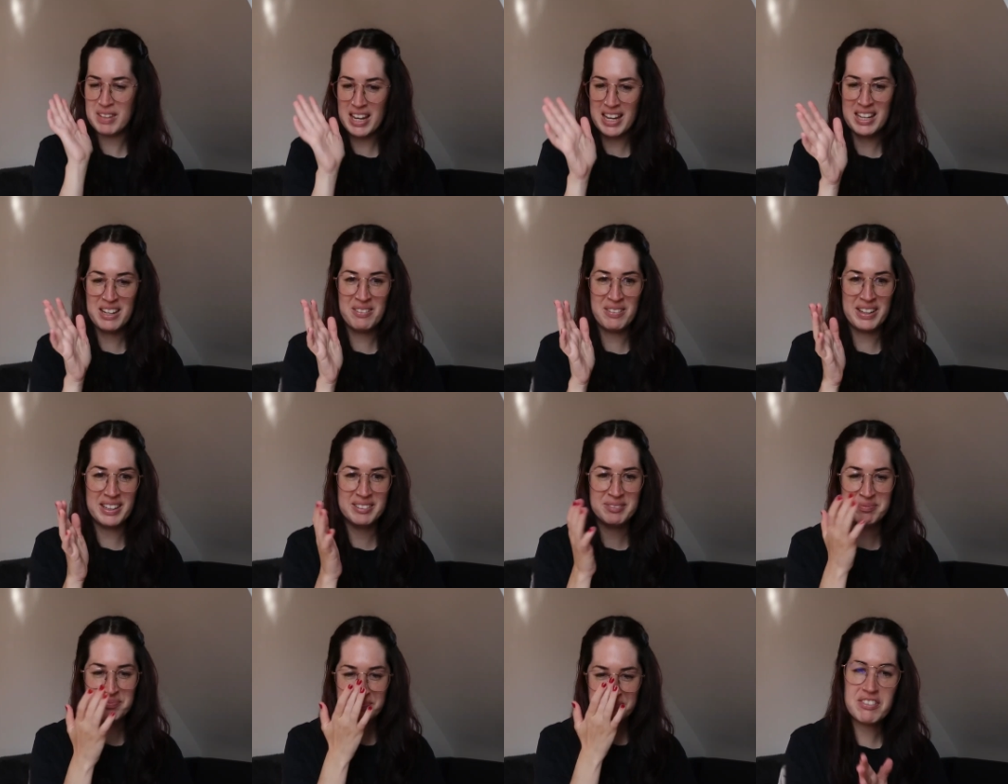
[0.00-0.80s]

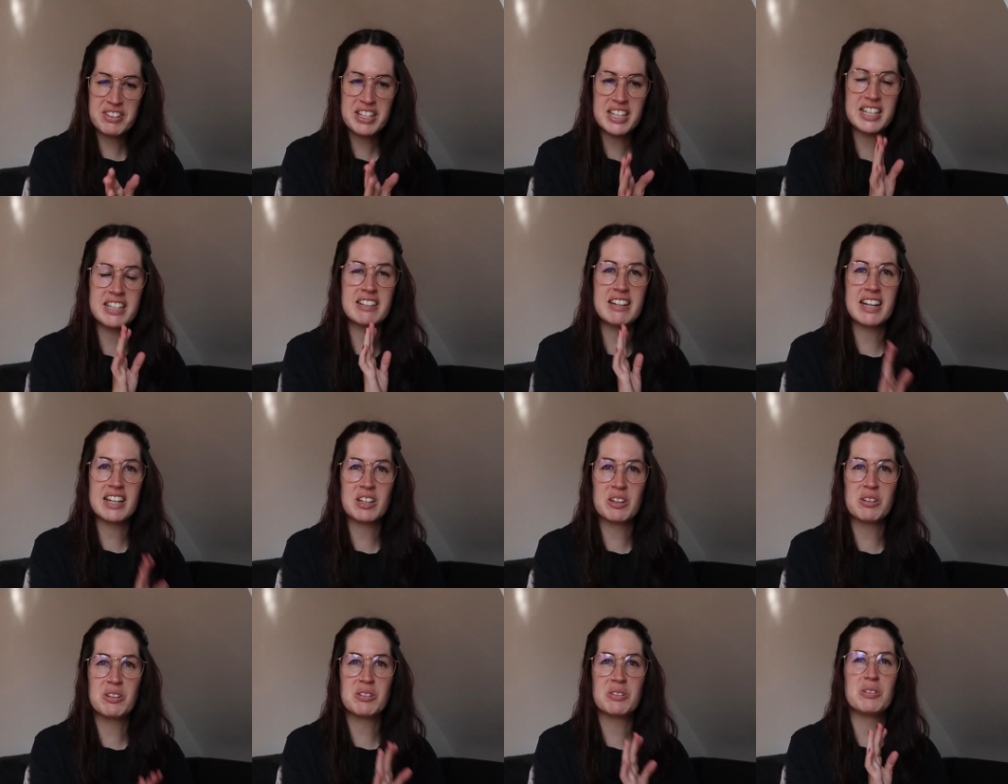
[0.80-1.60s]
Anyway, every year I
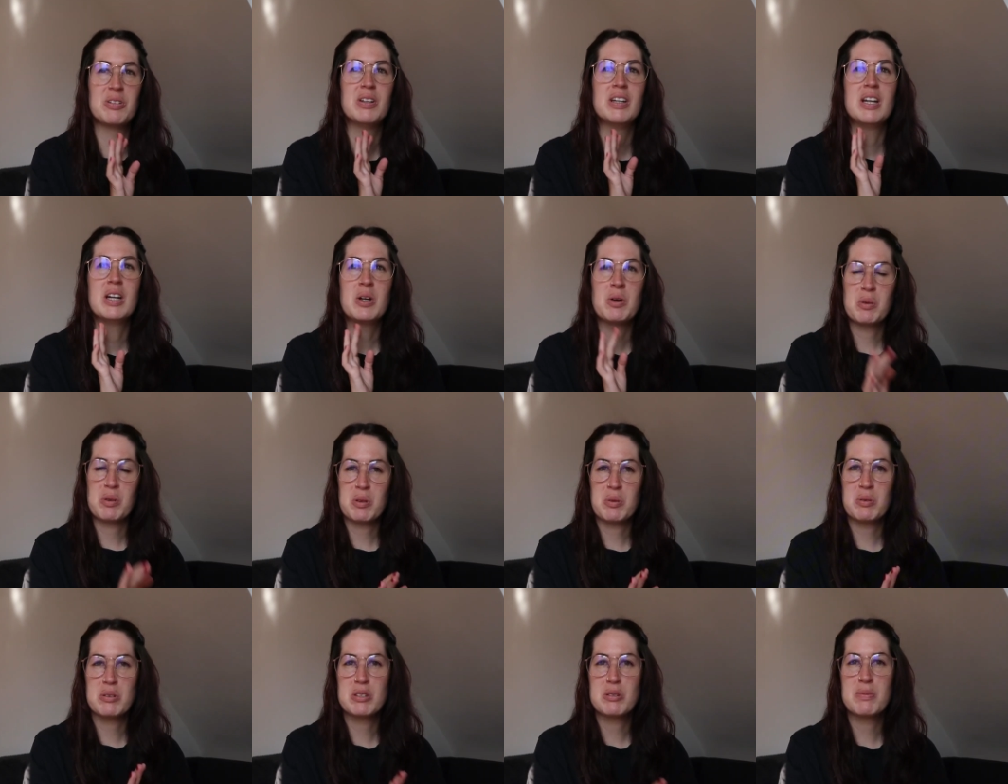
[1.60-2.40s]
go to one of
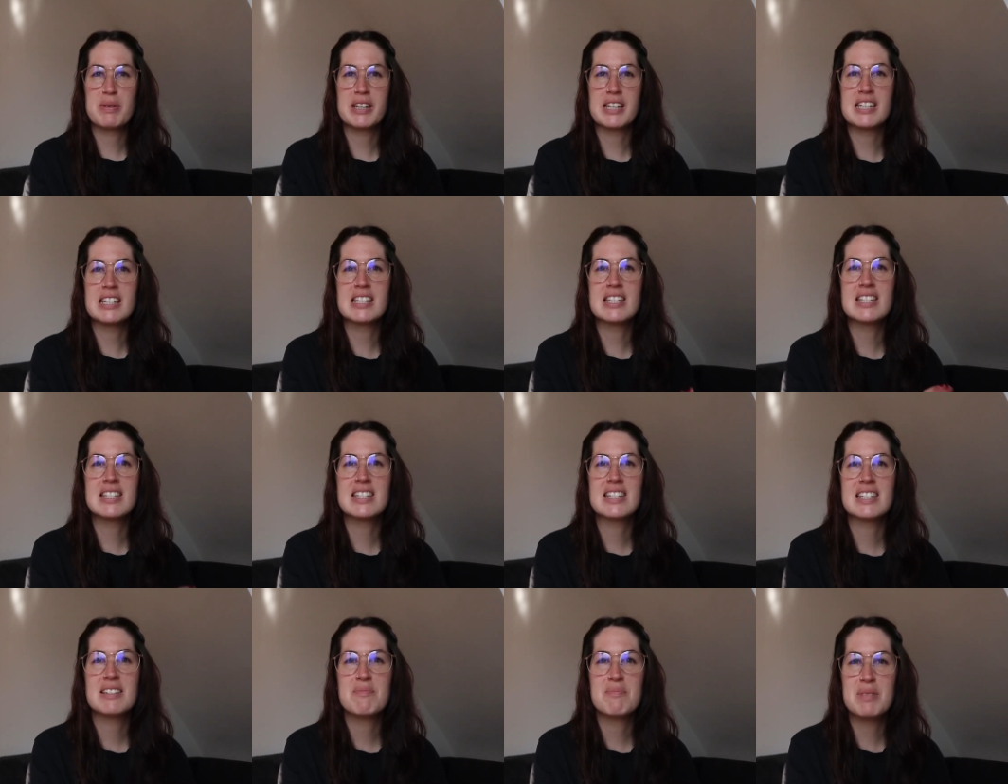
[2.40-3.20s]
the world's
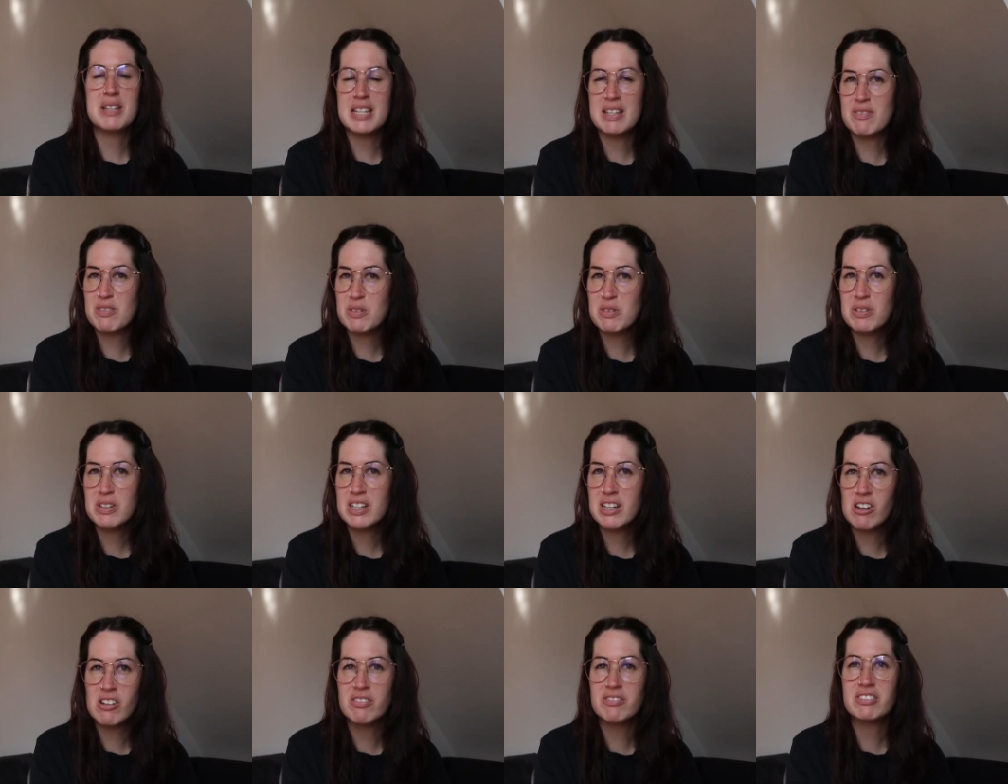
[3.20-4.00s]
biggest medieval
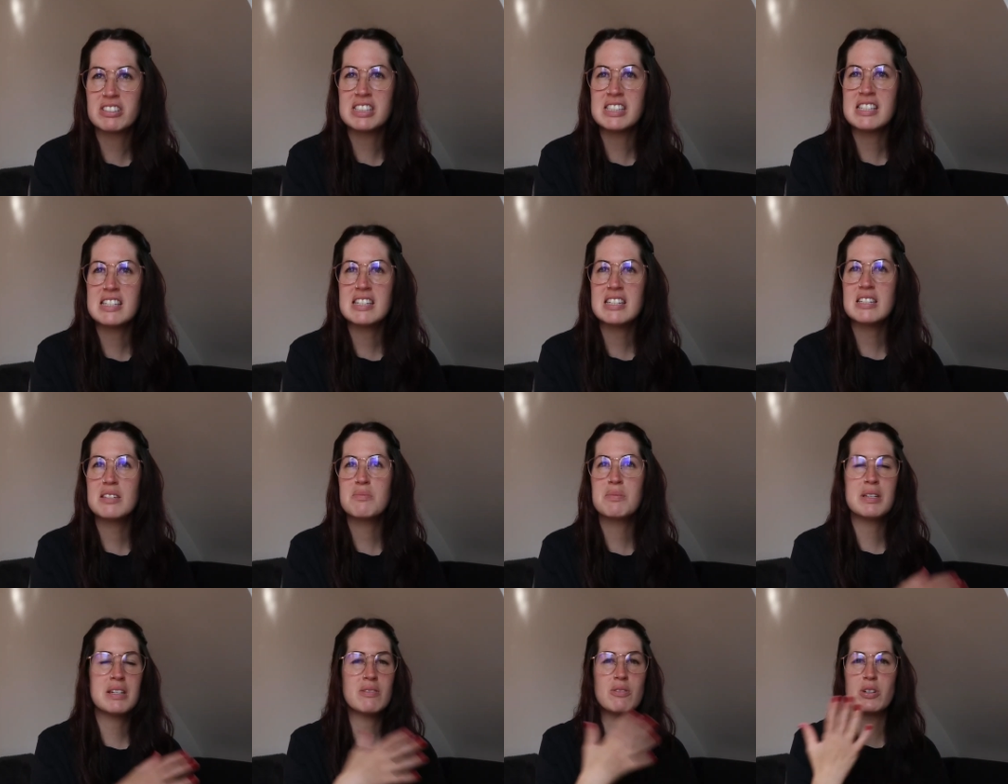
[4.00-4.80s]
conferences,
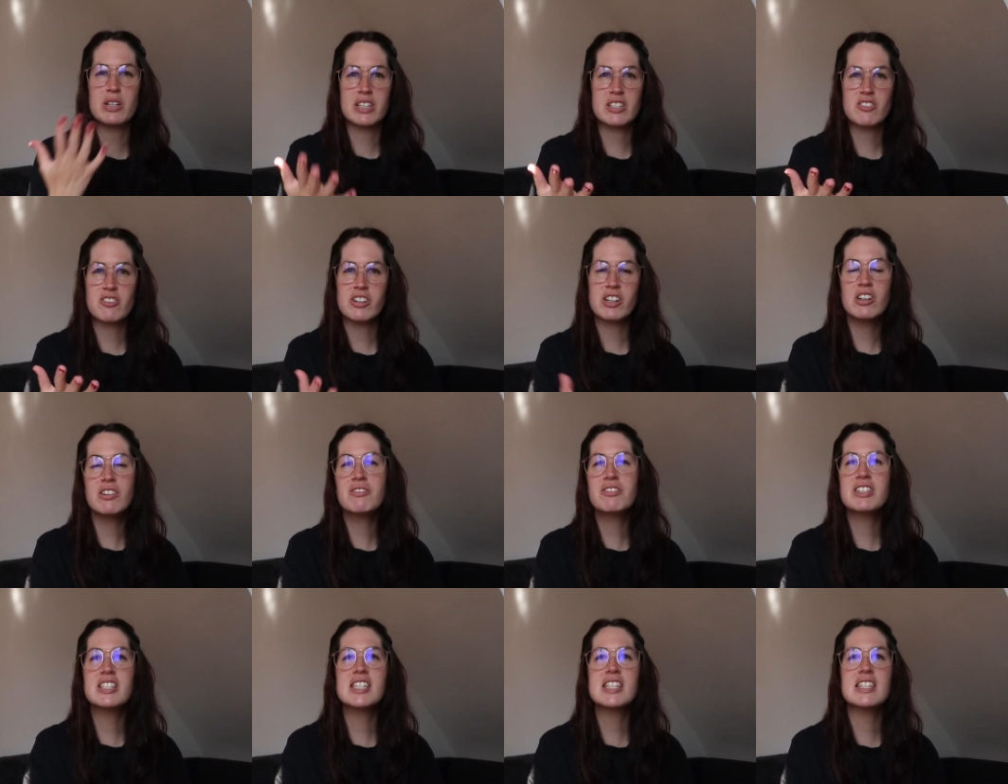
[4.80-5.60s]
medieval history
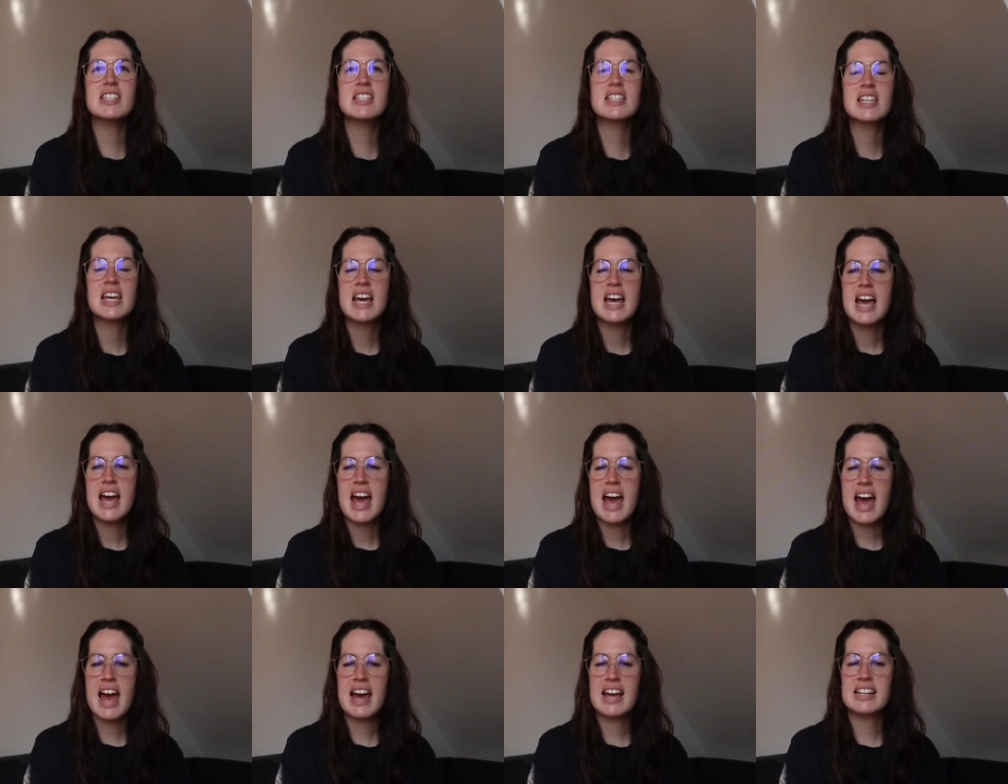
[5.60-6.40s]
conferences,
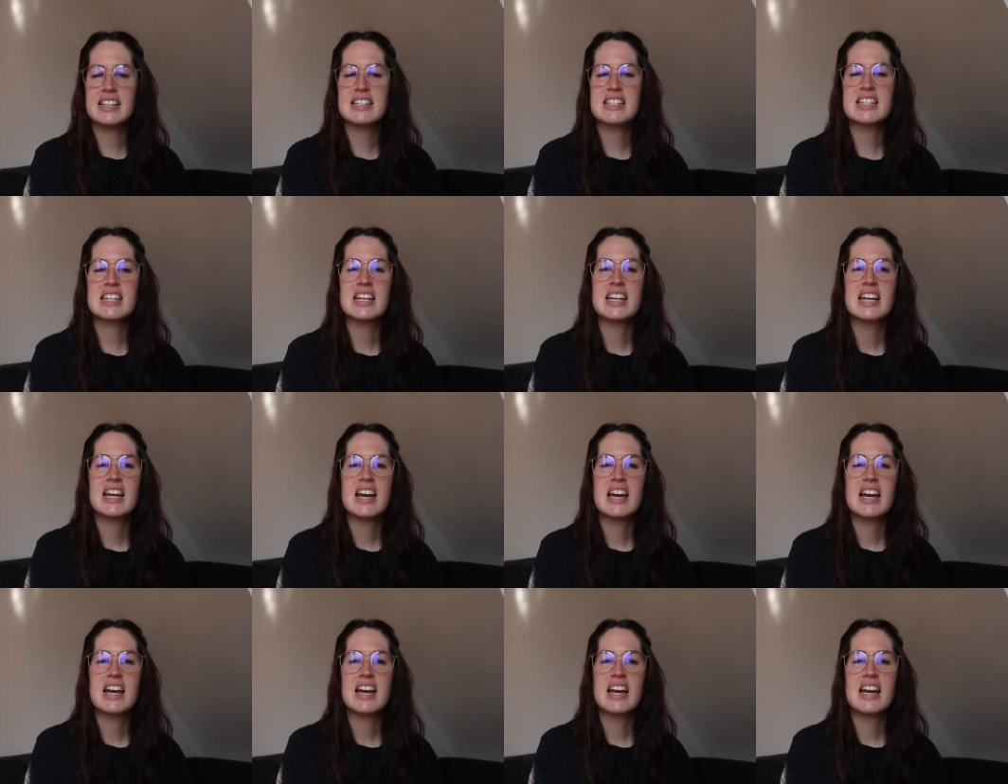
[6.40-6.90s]
and